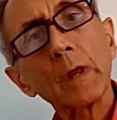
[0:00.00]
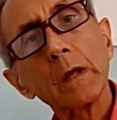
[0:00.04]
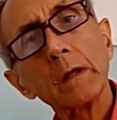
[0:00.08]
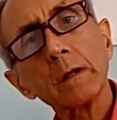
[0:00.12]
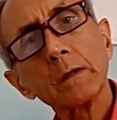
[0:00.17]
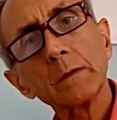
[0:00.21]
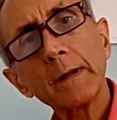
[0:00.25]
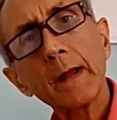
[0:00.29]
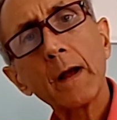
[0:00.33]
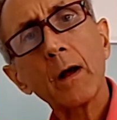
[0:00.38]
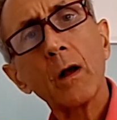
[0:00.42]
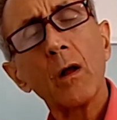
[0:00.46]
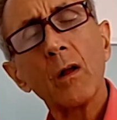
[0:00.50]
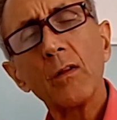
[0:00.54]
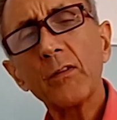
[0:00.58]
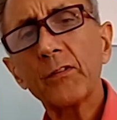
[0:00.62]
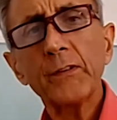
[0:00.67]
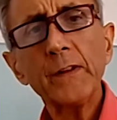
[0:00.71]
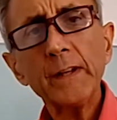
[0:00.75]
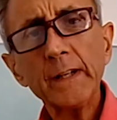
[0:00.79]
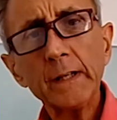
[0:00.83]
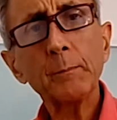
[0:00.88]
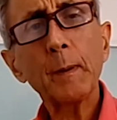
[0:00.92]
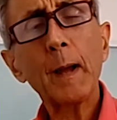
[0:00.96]
Now,
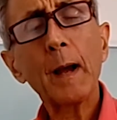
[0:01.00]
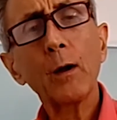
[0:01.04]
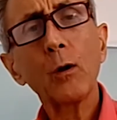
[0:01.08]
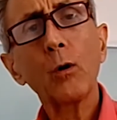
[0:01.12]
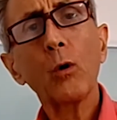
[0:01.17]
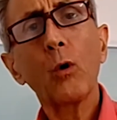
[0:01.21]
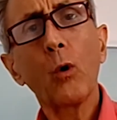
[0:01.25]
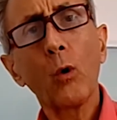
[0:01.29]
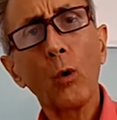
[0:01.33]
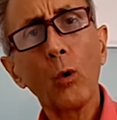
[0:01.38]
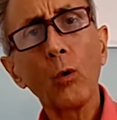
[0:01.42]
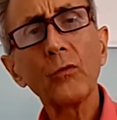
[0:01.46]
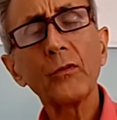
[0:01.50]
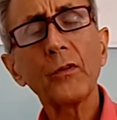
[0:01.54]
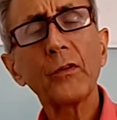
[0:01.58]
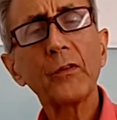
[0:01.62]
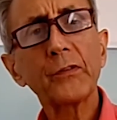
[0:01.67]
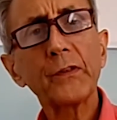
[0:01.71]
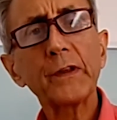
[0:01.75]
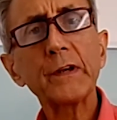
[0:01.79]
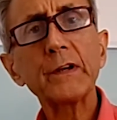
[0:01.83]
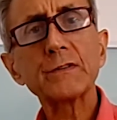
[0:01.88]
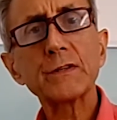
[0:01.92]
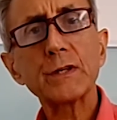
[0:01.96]
think about all the
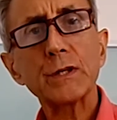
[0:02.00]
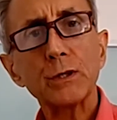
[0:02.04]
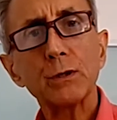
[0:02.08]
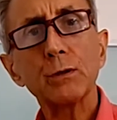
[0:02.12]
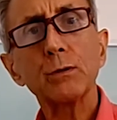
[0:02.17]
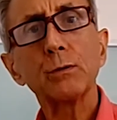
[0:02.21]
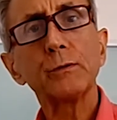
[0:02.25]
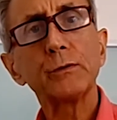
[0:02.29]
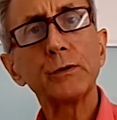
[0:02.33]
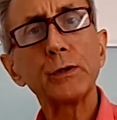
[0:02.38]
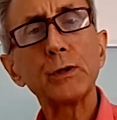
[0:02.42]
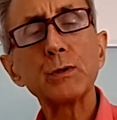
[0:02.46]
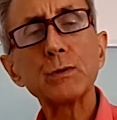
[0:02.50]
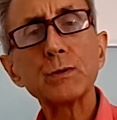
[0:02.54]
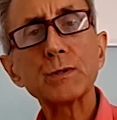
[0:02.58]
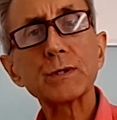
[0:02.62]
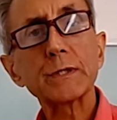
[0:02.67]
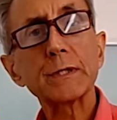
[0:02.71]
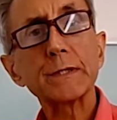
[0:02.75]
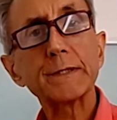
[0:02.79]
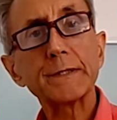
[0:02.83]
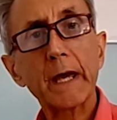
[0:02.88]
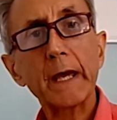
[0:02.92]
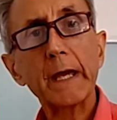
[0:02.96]
things that you use
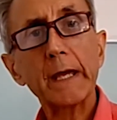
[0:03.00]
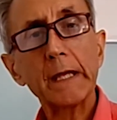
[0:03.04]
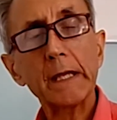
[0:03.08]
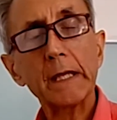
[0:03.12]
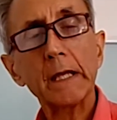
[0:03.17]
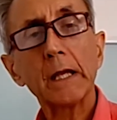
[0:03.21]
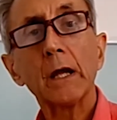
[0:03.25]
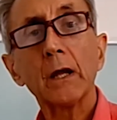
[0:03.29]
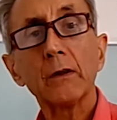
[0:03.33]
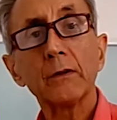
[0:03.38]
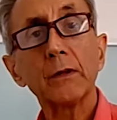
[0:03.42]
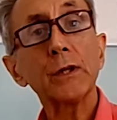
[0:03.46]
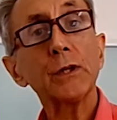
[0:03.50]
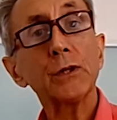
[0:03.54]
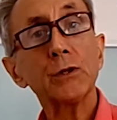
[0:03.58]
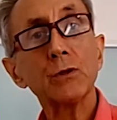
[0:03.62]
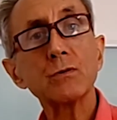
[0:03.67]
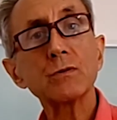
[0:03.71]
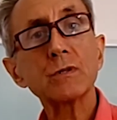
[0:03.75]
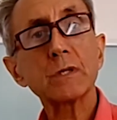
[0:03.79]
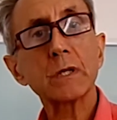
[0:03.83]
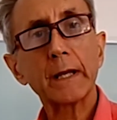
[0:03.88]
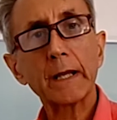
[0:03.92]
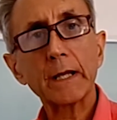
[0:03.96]
today that
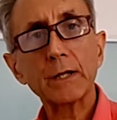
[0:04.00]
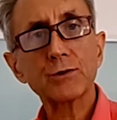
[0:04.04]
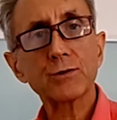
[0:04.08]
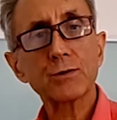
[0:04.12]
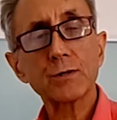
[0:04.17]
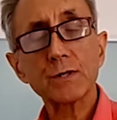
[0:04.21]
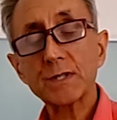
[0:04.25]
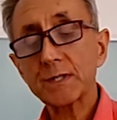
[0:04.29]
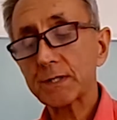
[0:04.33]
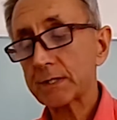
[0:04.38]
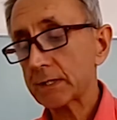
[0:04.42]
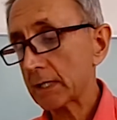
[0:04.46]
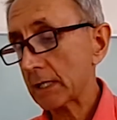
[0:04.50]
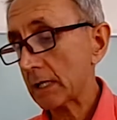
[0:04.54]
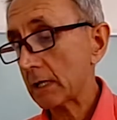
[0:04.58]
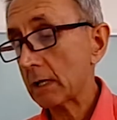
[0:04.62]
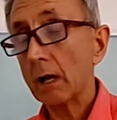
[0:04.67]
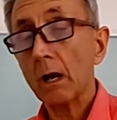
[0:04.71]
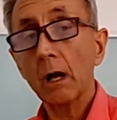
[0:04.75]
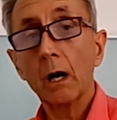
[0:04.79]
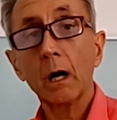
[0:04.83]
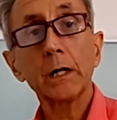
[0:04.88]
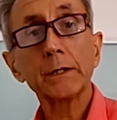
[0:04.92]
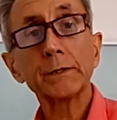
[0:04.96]
use electricity.
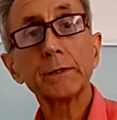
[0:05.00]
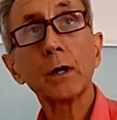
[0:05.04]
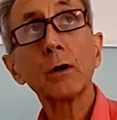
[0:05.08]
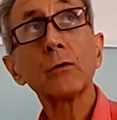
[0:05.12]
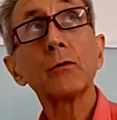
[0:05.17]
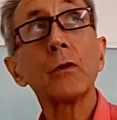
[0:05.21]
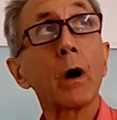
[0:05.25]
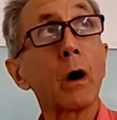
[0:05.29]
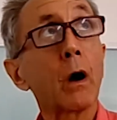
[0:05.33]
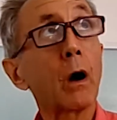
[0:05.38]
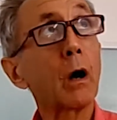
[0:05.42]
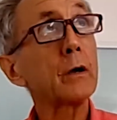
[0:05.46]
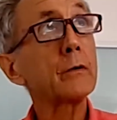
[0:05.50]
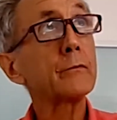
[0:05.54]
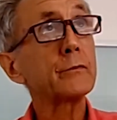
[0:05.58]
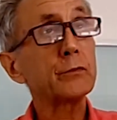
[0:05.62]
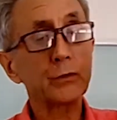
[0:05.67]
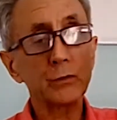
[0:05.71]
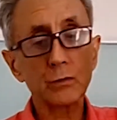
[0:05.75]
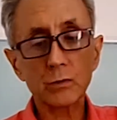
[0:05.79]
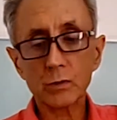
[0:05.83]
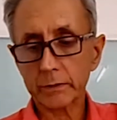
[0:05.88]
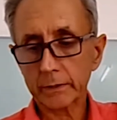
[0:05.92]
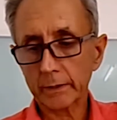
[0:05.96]
I know that I've
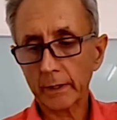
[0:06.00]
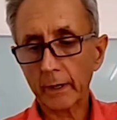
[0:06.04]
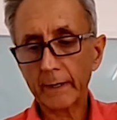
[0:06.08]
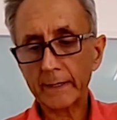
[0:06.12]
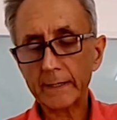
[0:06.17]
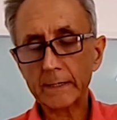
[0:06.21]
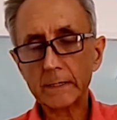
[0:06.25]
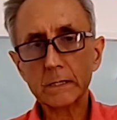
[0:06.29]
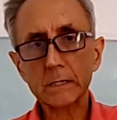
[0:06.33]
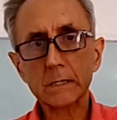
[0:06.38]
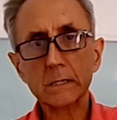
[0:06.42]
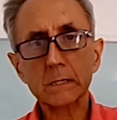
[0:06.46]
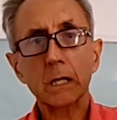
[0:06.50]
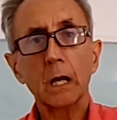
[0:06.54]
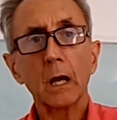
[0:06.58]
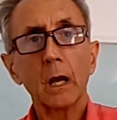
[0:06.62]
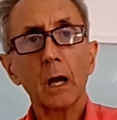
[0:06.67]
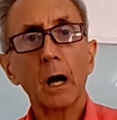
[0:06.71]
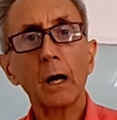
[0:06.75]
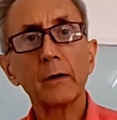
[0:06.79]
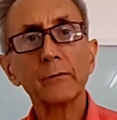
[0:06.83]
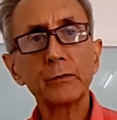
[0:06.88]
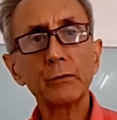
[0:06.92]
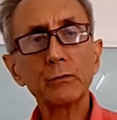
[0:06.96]
used lights,
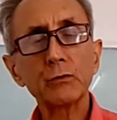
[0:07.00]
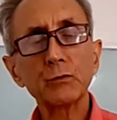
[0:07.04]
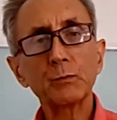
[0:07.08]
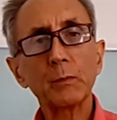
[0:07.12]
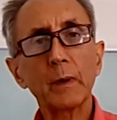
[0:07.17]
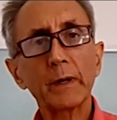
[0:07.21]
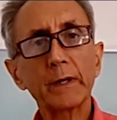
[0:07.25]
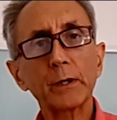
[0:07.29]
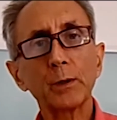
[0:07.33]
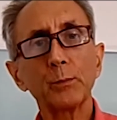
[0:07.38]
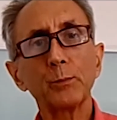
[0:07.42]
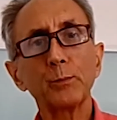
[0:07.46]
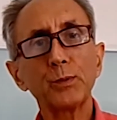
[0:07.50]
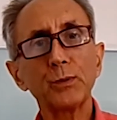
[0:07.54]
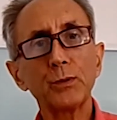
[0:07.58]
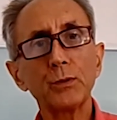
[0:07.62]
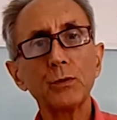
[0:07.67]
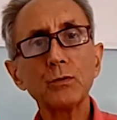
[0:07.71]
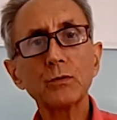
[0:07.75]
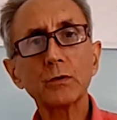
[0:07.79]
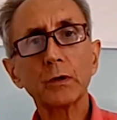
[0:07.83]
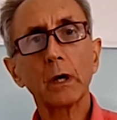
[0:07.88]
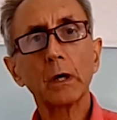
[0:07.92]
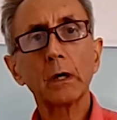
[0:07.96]
I've used my
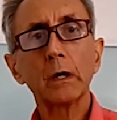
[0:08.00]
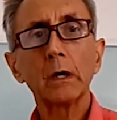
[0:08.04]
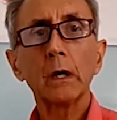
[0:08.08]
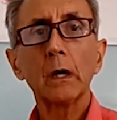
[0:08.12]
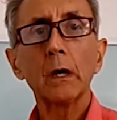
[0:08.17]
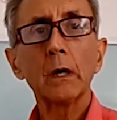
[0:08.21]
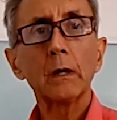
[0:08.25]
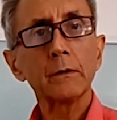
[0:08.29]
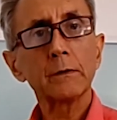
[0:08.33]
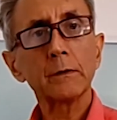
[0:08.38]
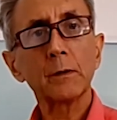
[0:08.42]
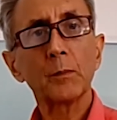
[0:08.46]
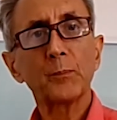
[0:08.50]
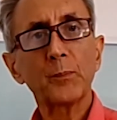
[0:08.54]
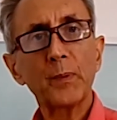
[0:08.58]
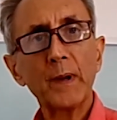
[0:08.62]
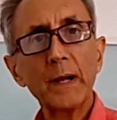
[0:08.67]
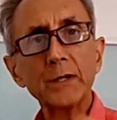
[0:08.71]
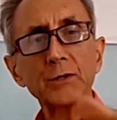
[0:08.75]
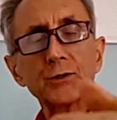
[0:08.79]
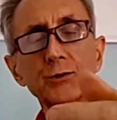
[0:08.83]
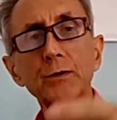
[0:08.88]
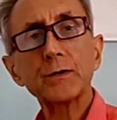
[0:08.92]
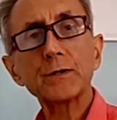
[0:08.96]
computer, the
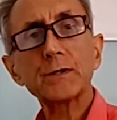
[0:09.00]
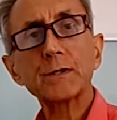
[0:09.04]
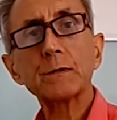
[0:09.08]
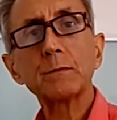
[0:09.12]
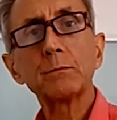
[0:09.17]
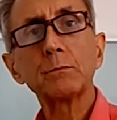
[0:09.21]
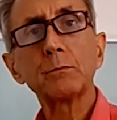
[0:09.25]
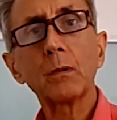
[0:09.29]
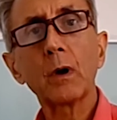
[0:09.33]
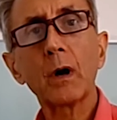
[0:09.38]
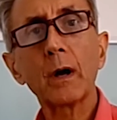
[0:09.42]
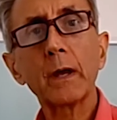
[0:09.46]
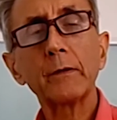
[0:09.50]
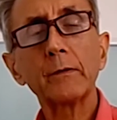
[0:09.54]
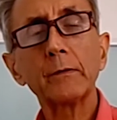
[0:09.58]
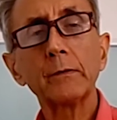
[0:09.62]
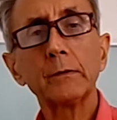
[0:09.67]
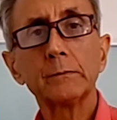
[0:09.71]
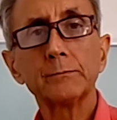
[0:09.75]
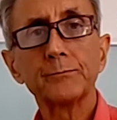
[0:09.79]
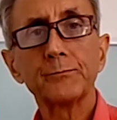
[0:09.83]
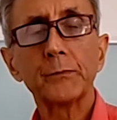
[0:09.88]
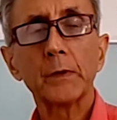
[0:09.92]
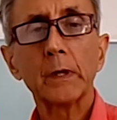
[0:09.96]
batteries in my
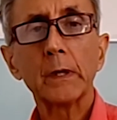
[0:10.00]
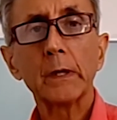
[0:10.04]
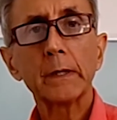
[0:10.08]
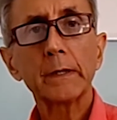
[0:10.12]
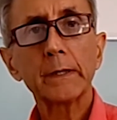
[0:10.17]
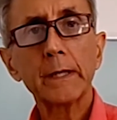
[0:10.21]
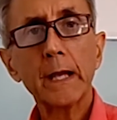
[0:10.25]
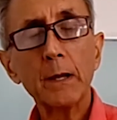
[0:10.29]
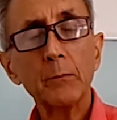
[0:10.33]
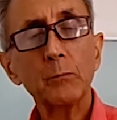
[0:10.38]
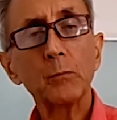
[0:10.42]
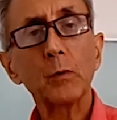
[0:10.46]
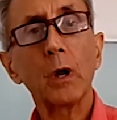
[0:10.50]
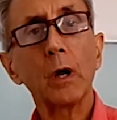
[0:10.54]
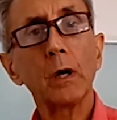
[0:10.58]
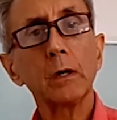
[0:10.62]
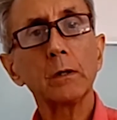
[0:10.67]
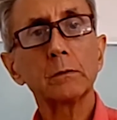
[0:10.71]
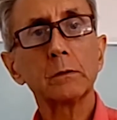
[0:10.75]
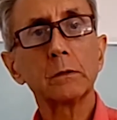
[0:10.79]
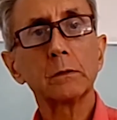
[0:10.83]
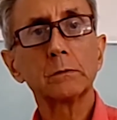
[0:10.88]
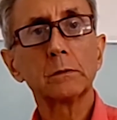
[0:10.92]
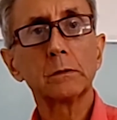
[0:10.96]
camera
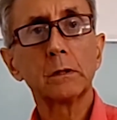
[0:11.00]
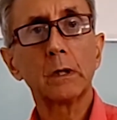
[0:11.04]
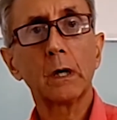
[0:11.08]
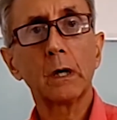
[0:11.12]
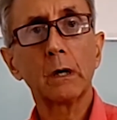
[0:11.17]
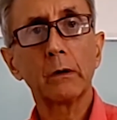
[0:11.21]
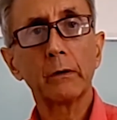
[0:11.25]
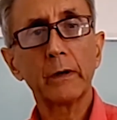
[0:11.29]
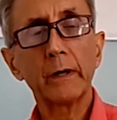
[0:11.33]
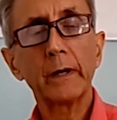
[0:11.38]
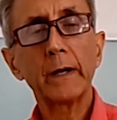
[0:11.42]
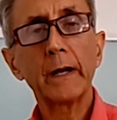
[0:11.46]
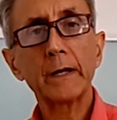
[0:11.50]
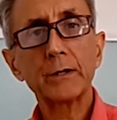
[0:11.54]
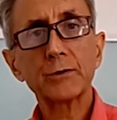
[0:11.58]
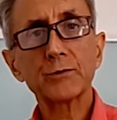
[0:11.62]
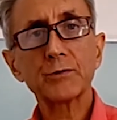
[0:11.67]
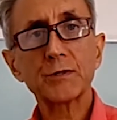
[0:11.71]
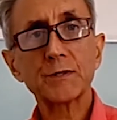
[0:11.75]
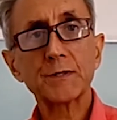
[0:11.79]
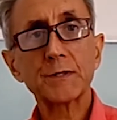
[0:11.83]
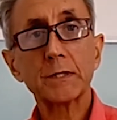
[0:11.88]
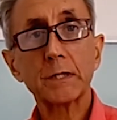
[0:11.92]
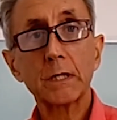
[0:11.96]
are
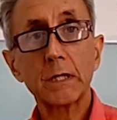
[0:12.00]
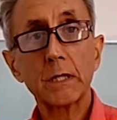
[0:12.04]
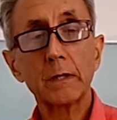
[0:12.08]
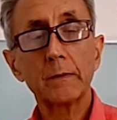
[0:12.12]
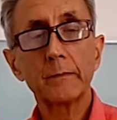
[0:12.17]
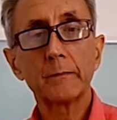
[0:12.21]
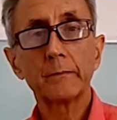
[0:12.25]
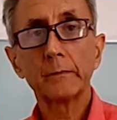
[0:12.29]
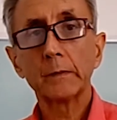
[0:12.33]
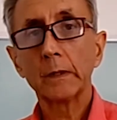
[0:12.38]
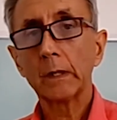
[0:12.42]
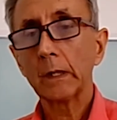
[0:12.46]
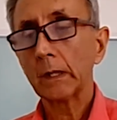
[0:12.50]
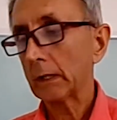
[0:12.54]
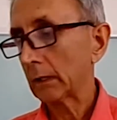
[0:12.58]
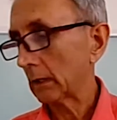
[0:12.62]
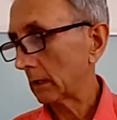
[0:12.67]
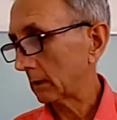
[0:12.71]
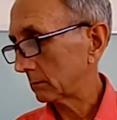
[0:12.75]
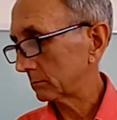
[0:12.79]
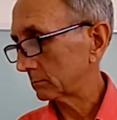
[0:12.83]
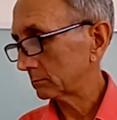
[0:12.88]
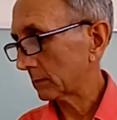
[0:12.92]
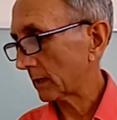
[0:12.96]
electricity,
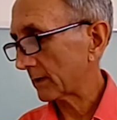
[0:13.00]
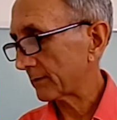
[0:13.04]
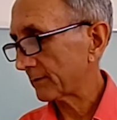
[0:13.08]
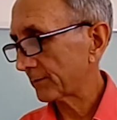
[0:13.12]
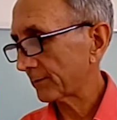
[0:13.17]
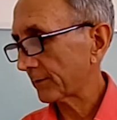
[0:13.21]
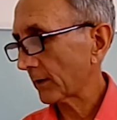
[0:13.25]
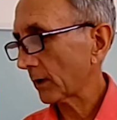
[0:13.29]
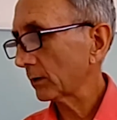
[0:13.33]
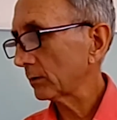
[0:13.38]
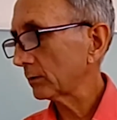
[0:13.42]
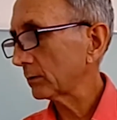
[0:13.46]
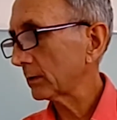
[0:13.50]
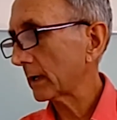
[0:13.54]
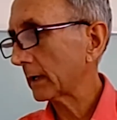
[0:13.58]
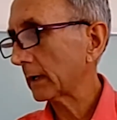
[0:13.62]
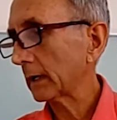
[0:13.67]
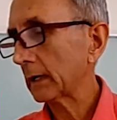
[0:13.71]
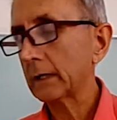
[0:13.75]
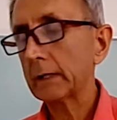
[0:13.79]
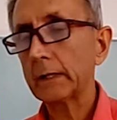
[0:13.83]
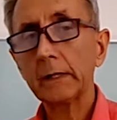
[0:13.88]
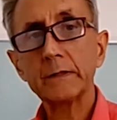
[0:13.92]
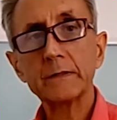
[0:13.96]
my phone
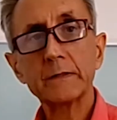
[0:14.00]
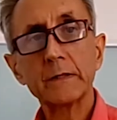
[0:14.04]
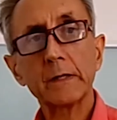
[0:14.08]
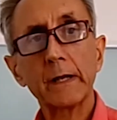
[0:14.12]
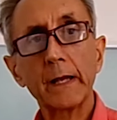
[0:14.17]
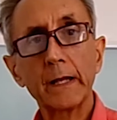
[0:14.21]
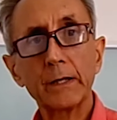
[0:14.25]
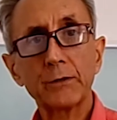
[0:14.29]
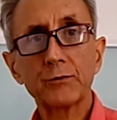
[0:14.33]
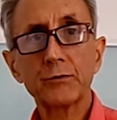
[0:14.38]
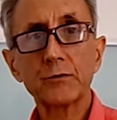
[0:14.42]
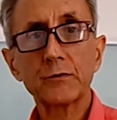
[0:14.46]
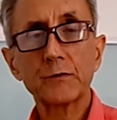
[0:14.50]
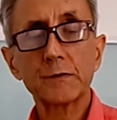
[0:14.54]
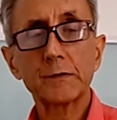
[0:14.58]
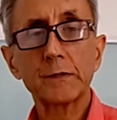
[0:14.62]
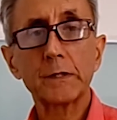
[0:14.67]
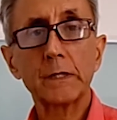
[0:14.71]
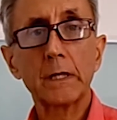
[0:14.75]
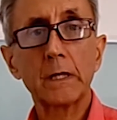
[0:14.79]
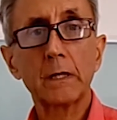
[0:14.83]
is electricity.